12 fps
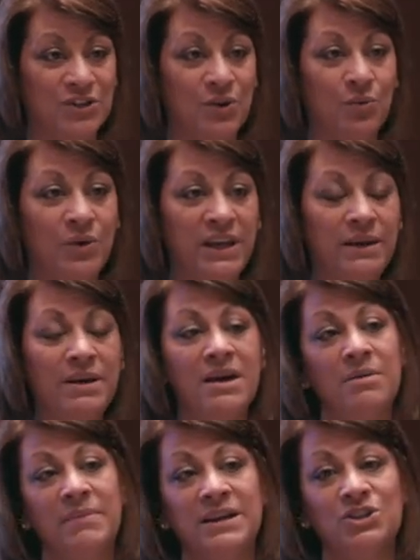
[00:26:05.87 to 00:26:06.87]
So we
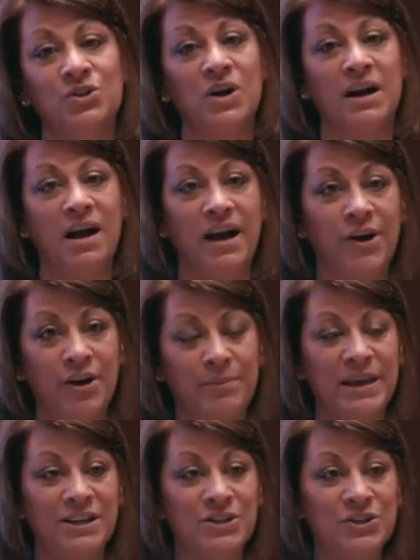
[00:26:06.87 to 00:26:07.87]
make sure our hiring
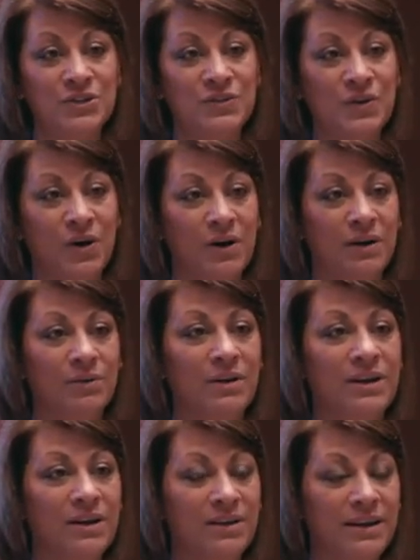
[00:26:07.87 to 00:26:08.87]
managers are
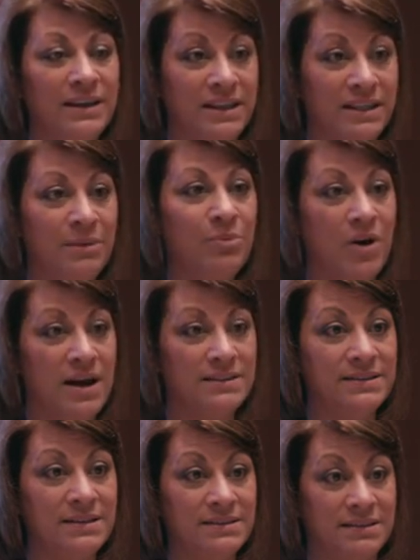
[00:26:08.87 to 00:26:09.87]
in the
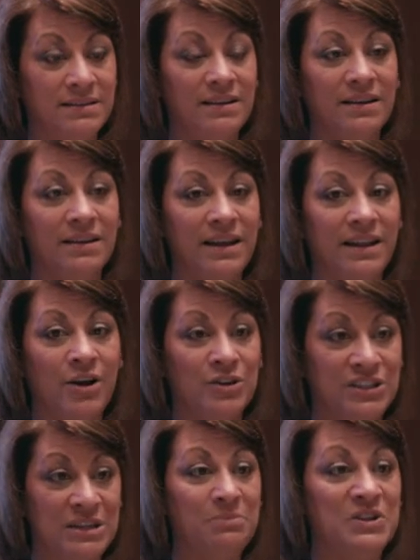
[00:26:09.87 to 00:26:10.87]
process and are
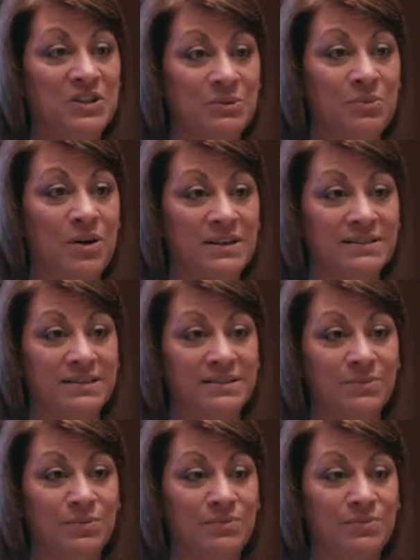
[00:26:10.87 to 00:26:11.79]
deep into the process.